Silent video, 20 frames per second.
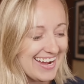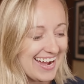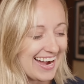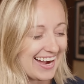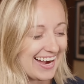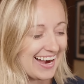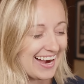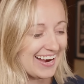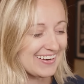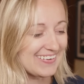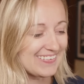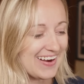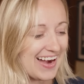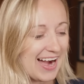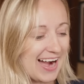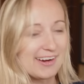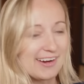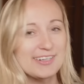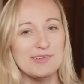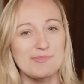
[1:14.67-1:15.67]

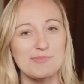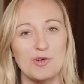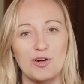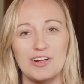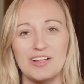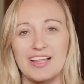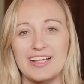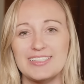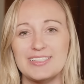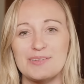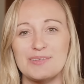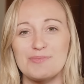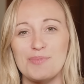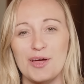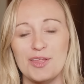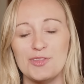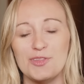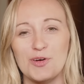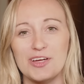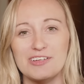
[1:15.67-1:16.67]
How demoralizing,
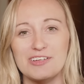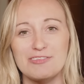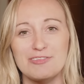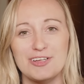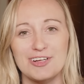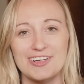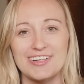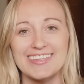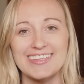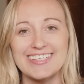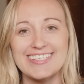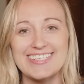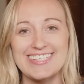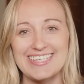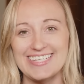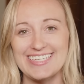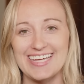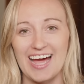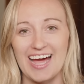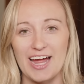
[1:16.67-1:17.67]
by the way, if you're in the
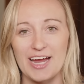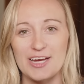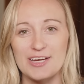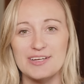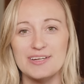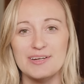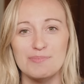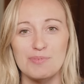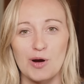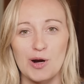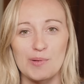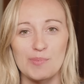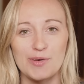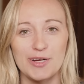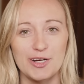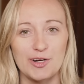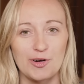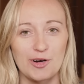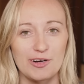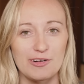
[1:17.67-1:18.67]
DEI
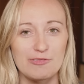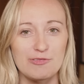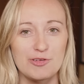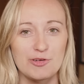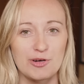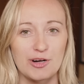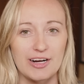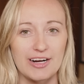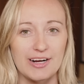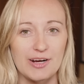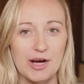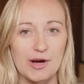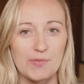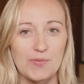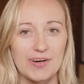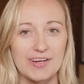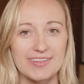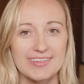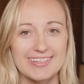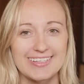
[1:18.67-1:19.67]
department or if you're
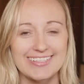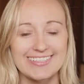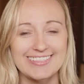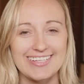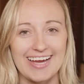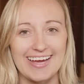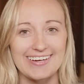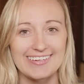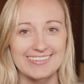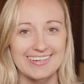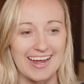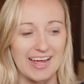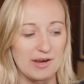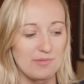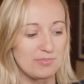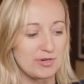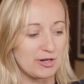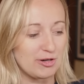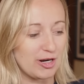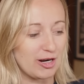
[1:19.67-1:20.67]
one of the Title IX
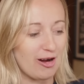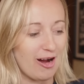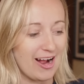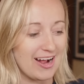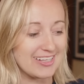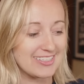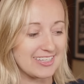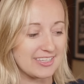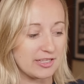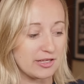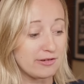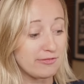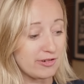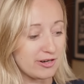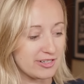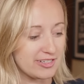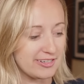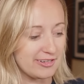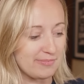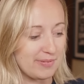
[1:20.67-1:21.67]
bureaucrats at the
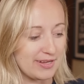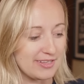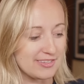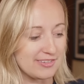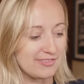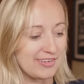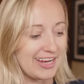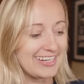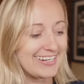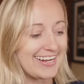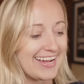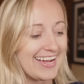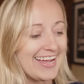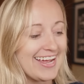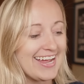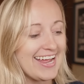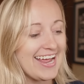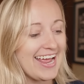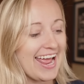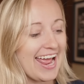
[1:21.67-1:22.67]
University of Pennsylvania.
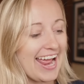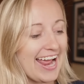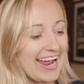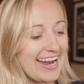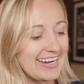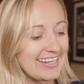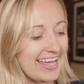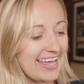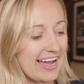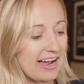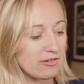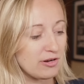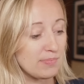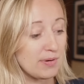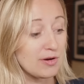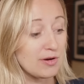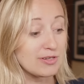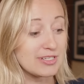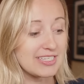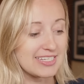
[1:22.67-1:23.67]
And they have to
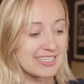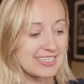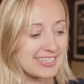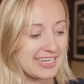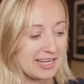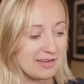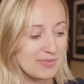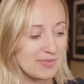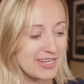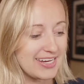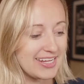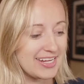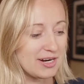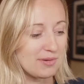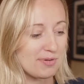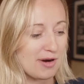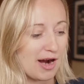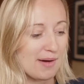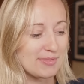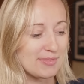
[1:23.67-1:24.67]
post the statement in a
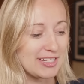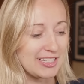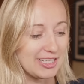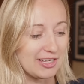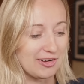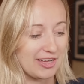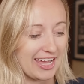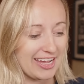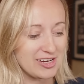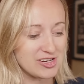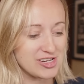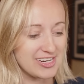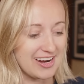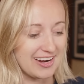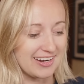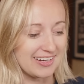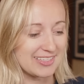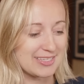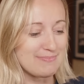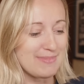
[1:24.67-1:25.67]
prominent location
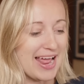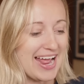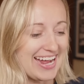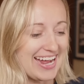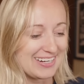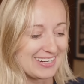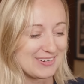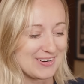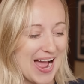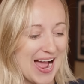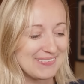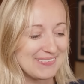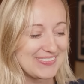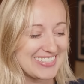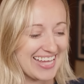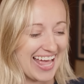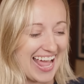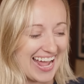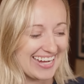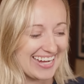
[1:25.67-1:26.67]
on its main
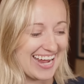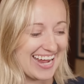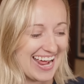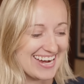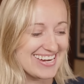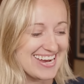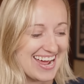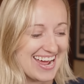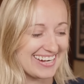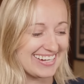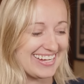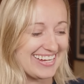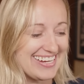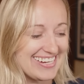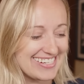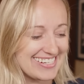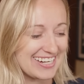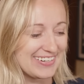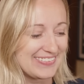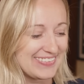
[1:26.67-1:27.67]
website and on
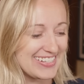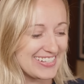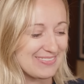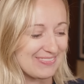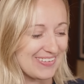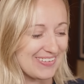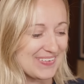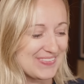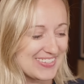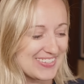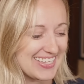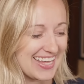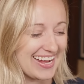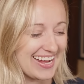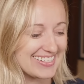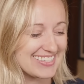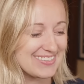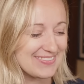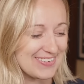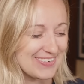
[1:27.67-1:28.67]
each of its
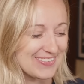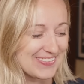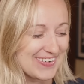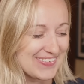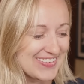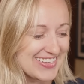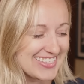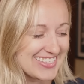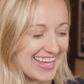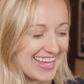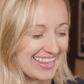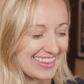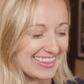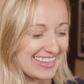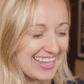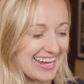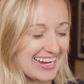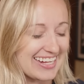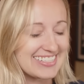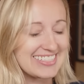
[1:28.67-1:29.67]
websites for women's
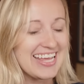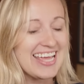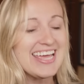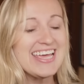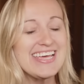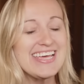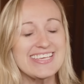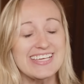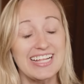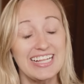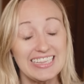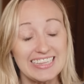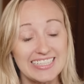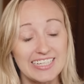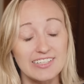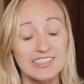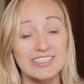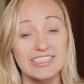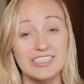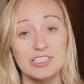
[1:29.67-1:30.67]
athletics.
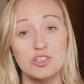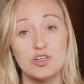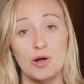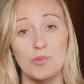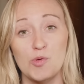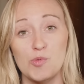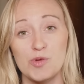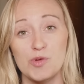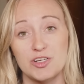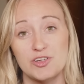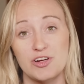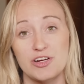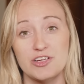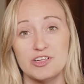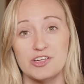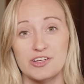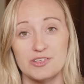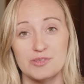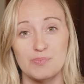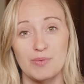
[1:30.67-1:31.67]
Clearly, the Trump
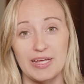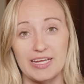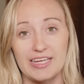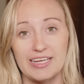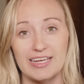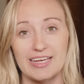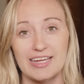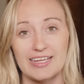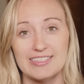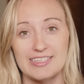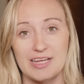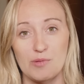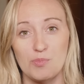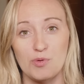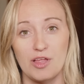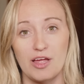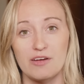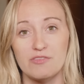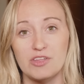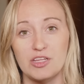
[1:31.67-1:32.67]
administration is making an
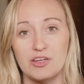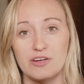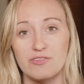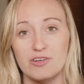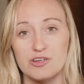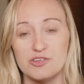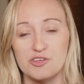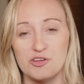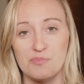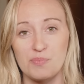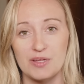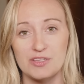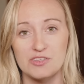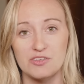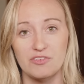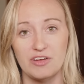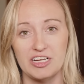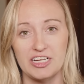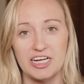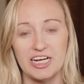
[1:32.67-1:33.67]
example out of the University of
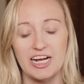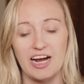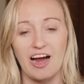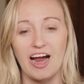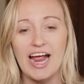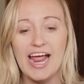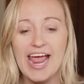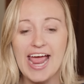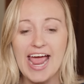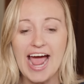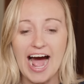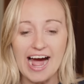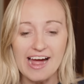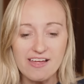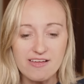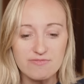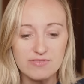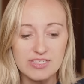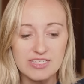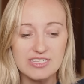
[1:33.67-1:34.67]
Pennsylvania here. I
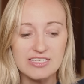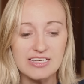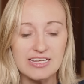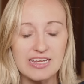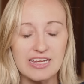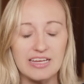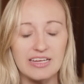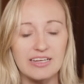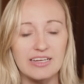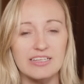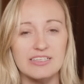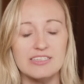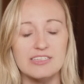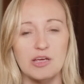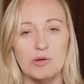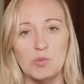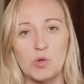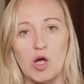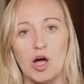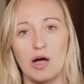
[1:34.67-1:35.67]
have seen
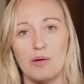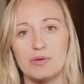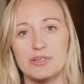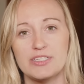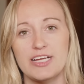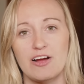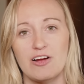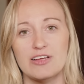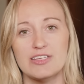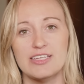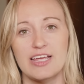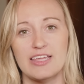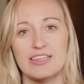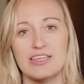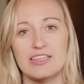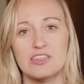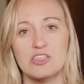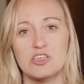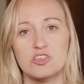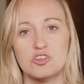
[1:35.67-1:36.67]
some commentary saying
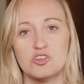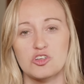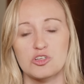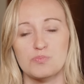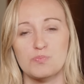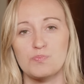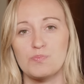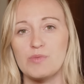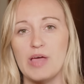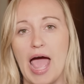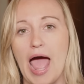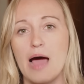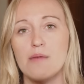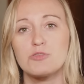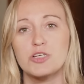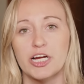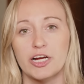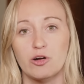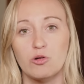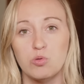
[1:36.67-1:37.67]
that this is just
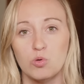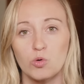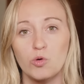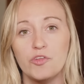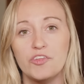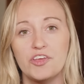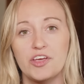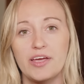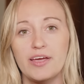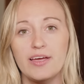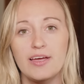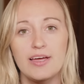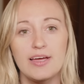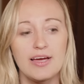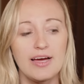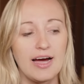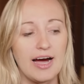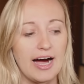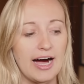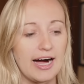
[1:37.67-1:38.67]
abject cruelty
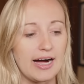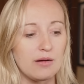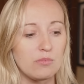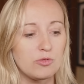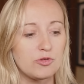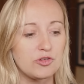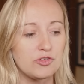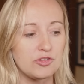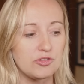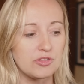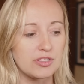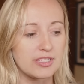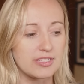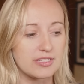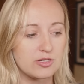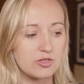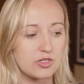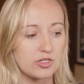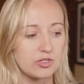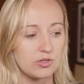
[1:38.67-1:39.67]
to do
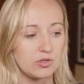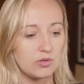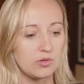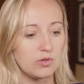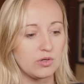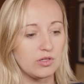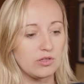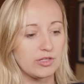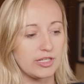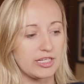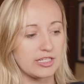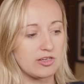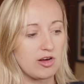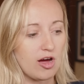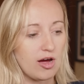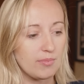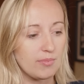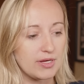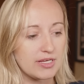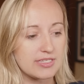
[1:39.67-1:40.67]
this to Lia
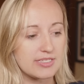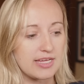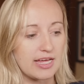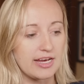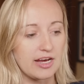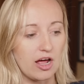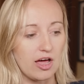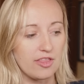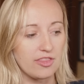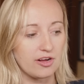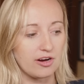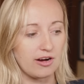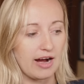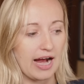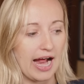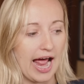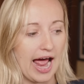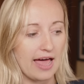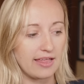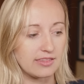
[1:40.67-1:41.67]
Thomas and other
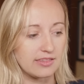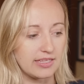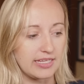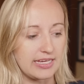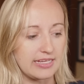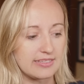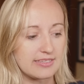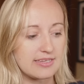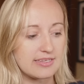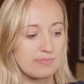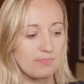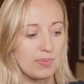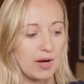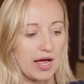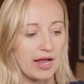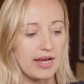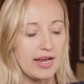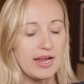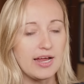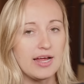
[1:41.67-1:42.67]
athletes.
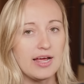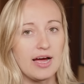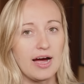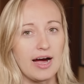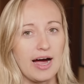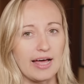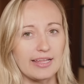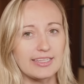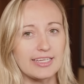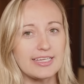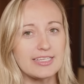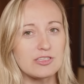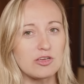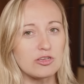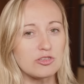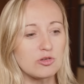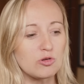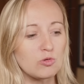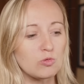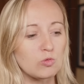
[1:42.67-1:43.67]
But I think it's
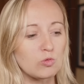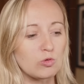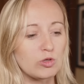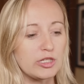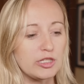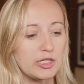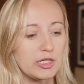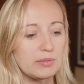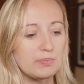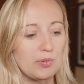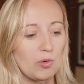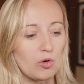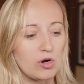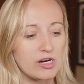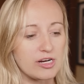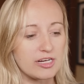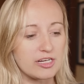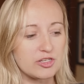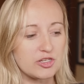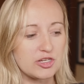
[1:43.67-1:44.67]
also really
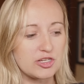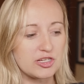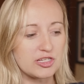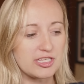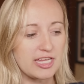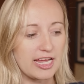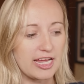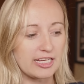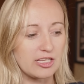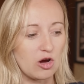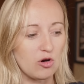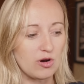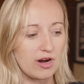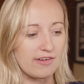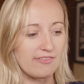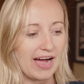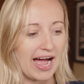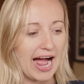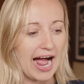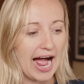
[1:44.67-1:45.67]
important to just take note
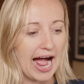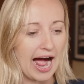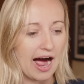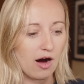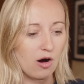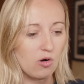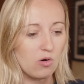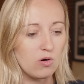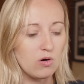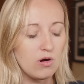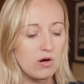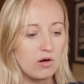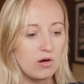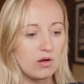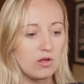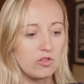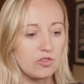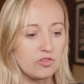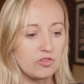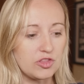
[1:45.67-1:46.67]
of how
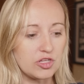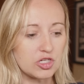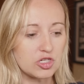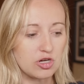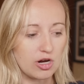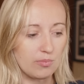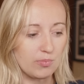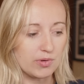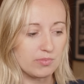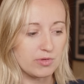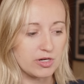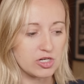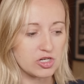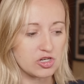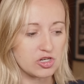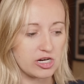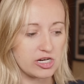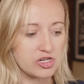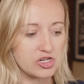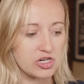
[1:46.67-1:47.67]
the Trump
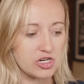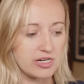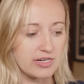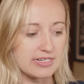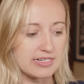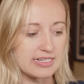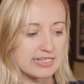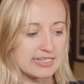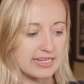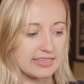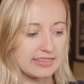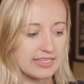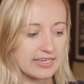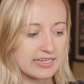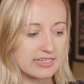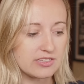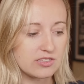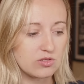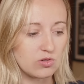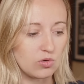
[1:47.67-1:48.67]
administration did
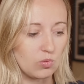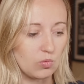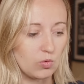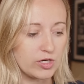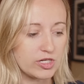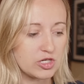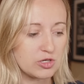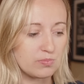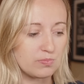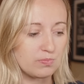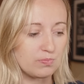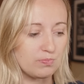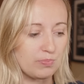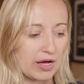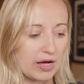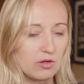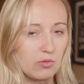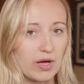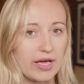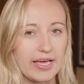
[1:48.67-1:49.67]
this, which,
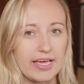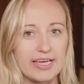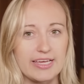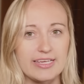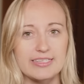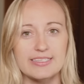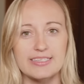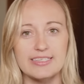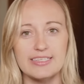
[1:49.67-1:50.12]
by the way, I